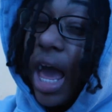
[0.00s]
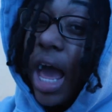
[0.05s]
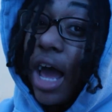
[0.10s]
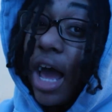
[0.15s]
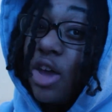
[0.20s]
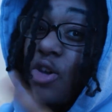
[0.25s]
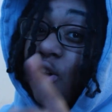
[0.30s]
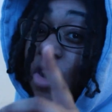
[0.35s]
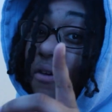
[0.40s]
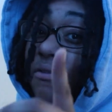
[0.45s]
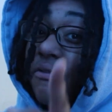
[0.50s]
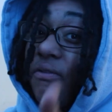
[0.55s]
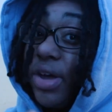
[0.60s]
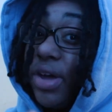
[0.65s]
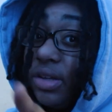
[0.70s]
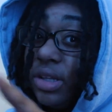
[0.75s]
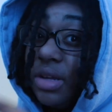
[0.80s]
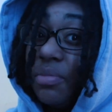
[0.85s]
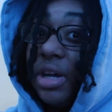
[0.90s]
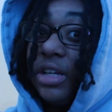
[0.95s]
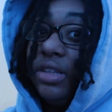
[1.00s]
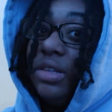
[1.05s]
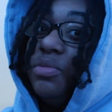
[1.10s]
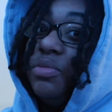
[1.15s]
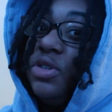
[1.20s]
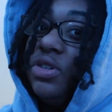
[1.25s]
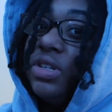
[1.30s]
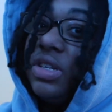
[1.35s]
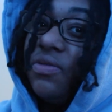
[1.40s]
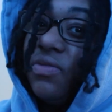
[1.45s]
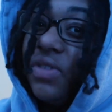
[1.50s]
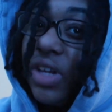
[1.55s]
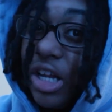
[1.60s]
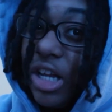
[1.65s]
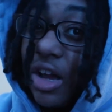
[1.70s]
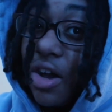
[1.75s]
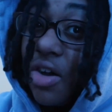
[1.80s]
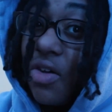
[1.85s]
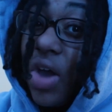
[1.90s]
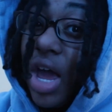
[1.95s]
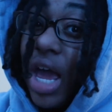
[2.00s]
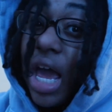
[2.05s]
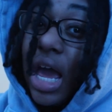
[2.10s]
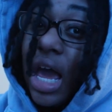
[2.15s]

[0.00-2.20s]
how y'all felt about the music video,